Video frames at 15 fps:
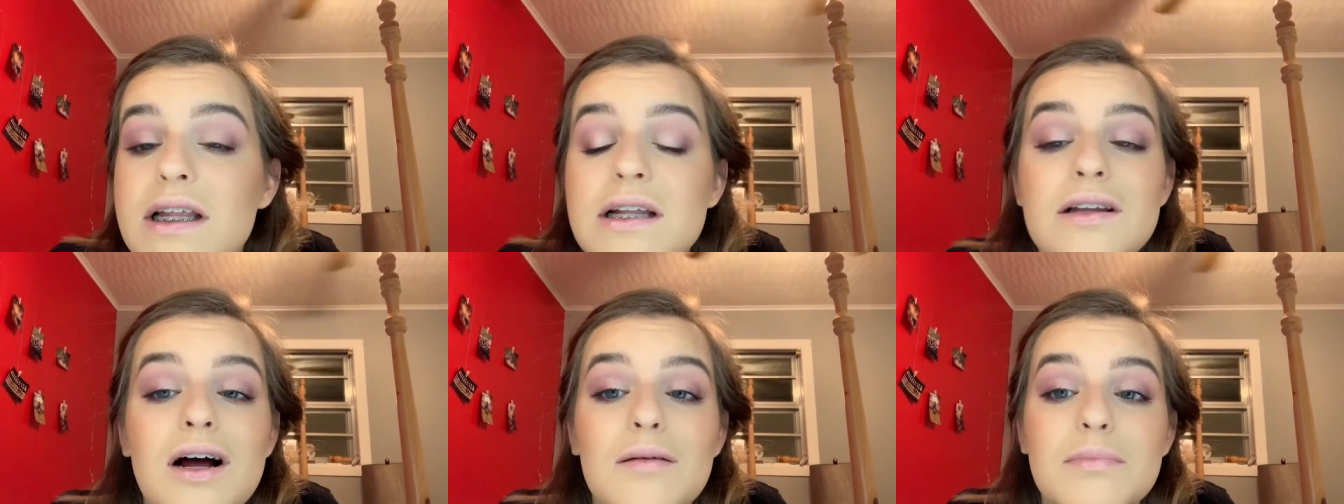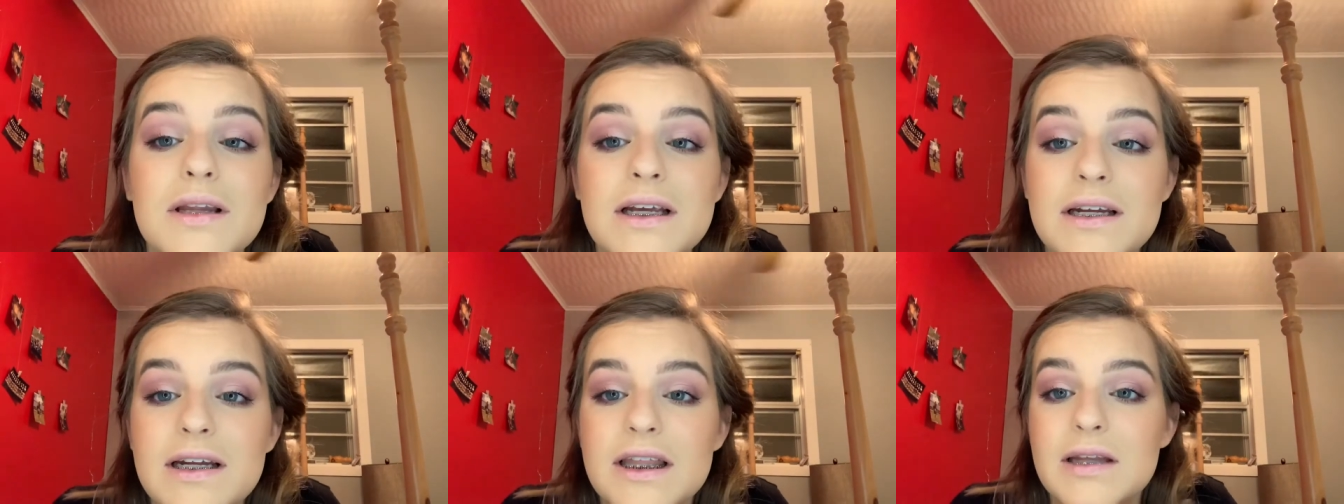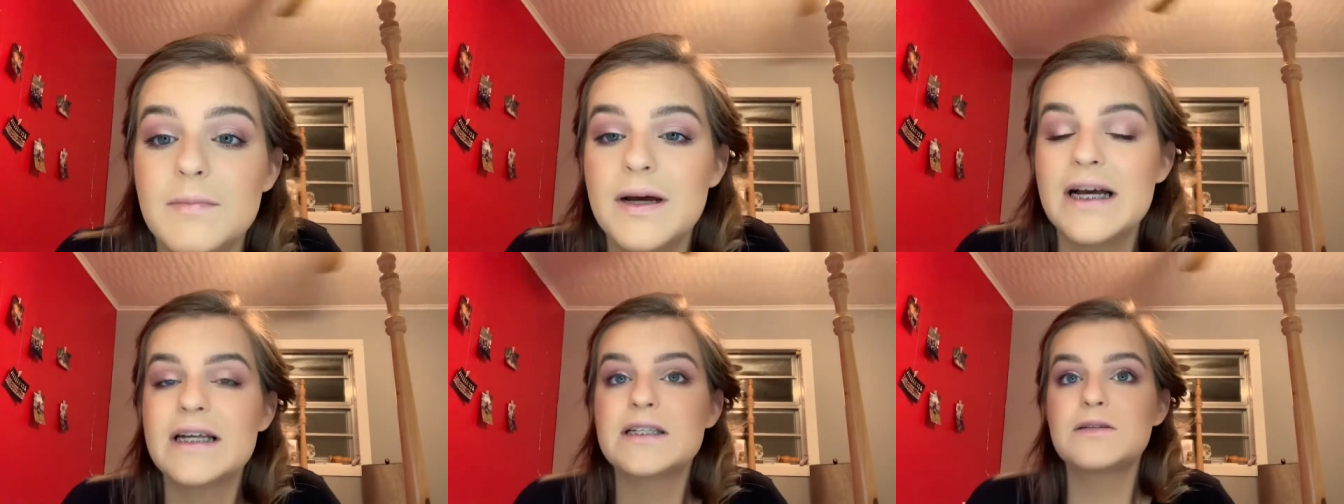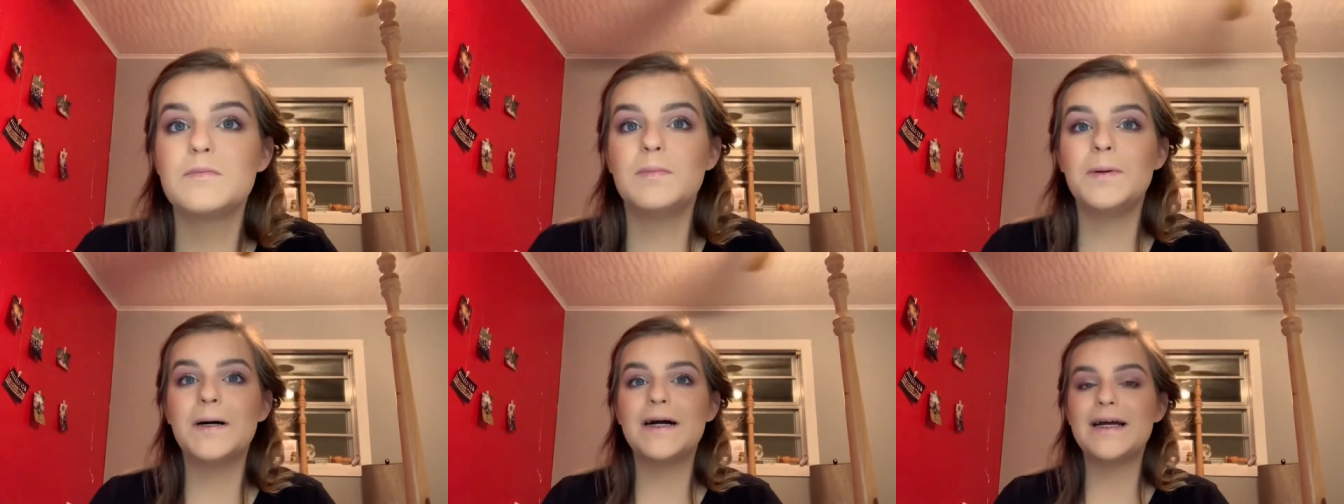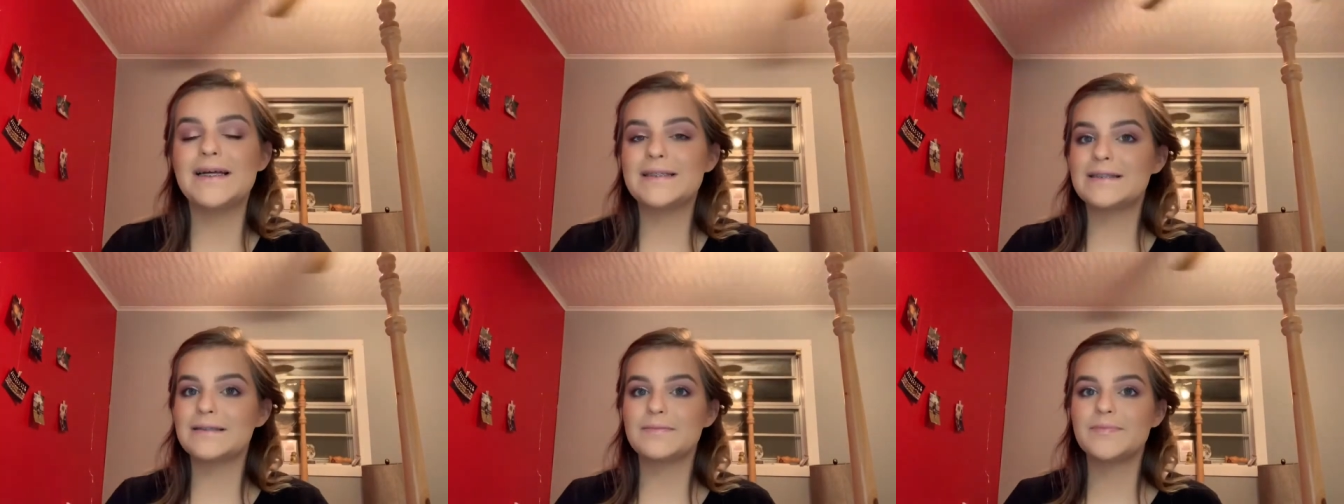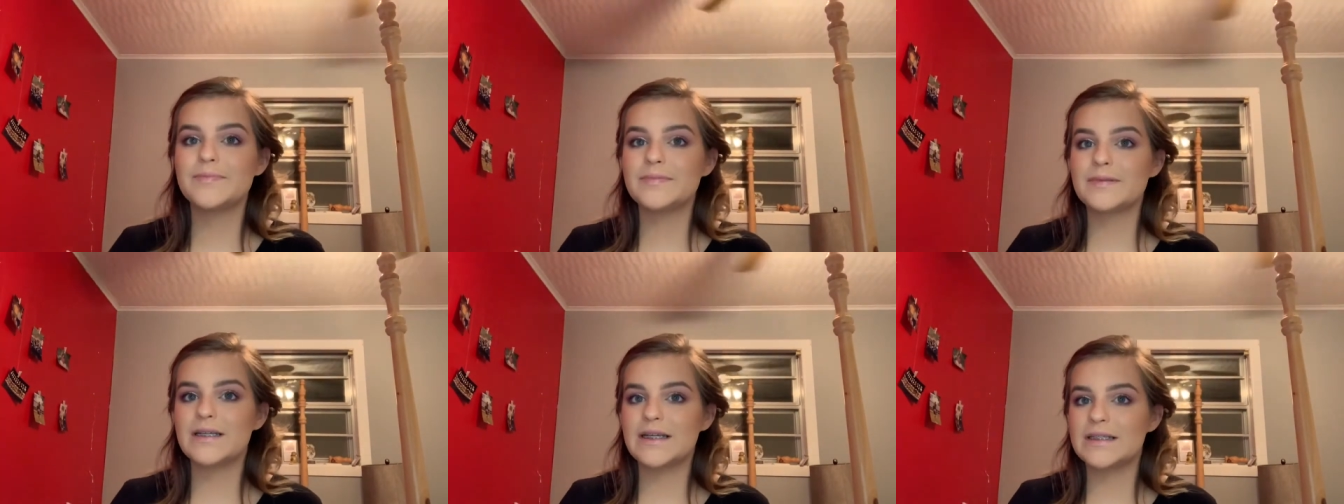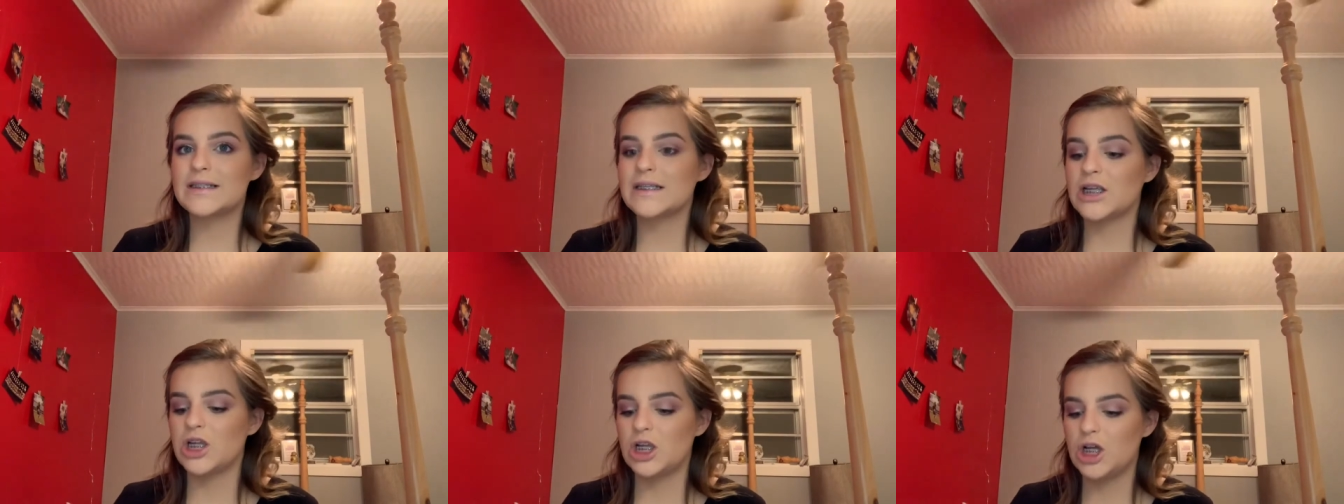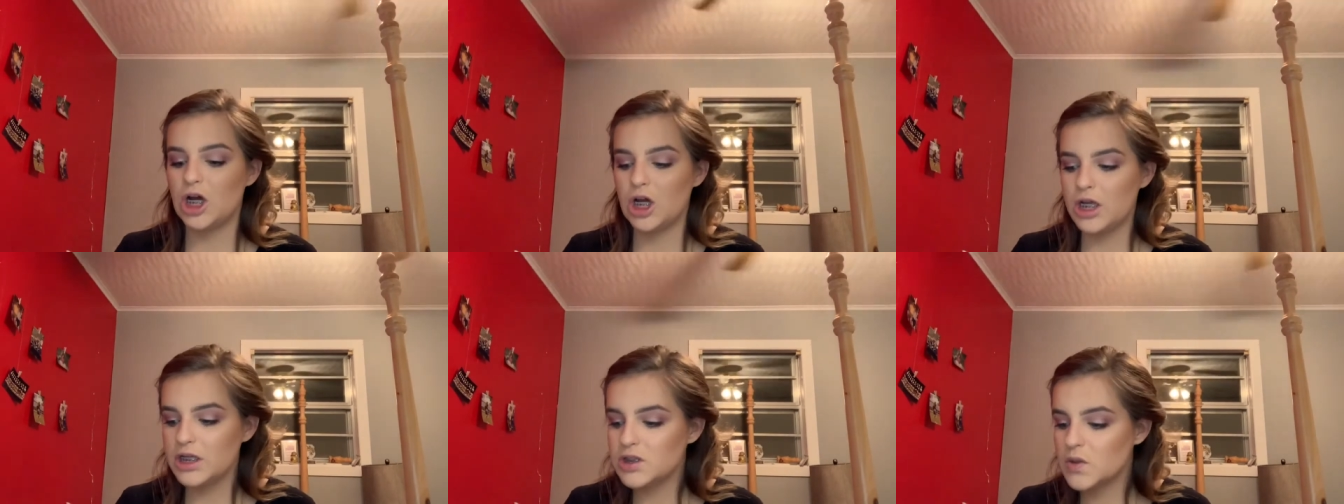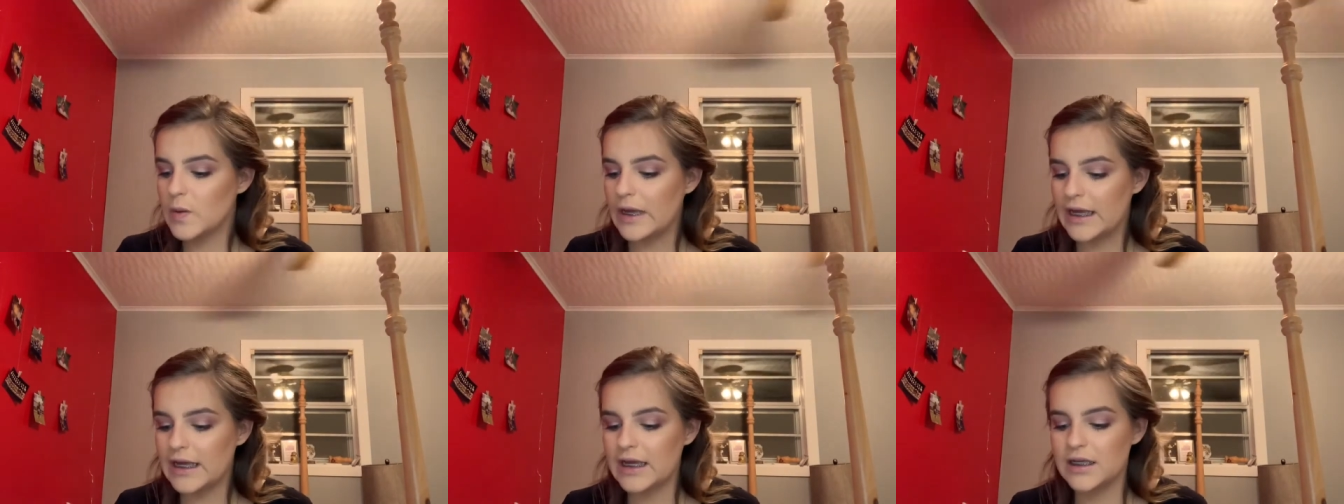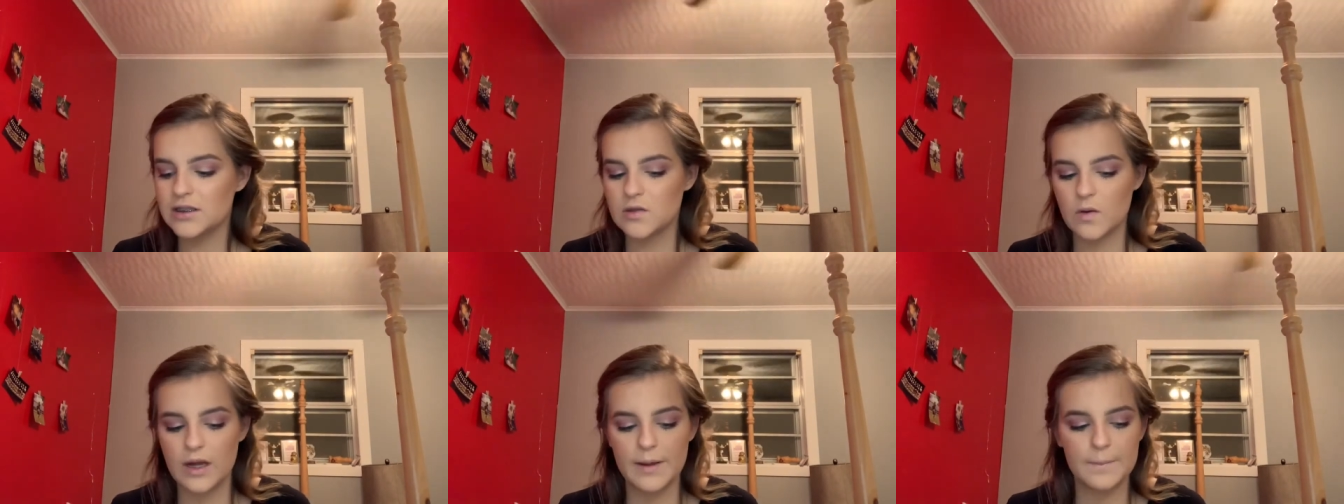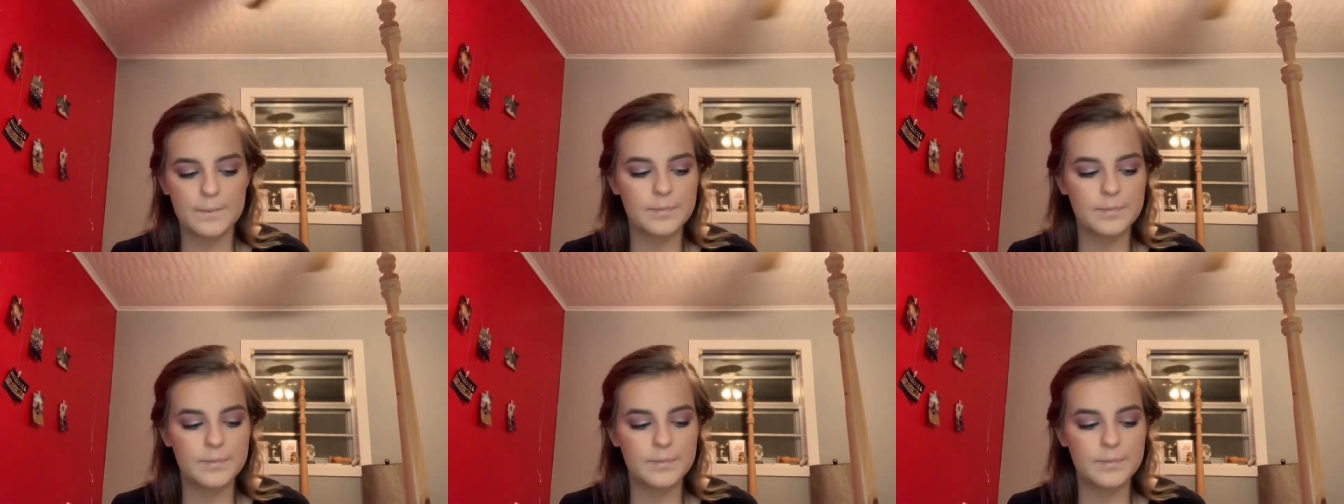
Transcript: Not blended the best, but it's, it's okay, it's okay.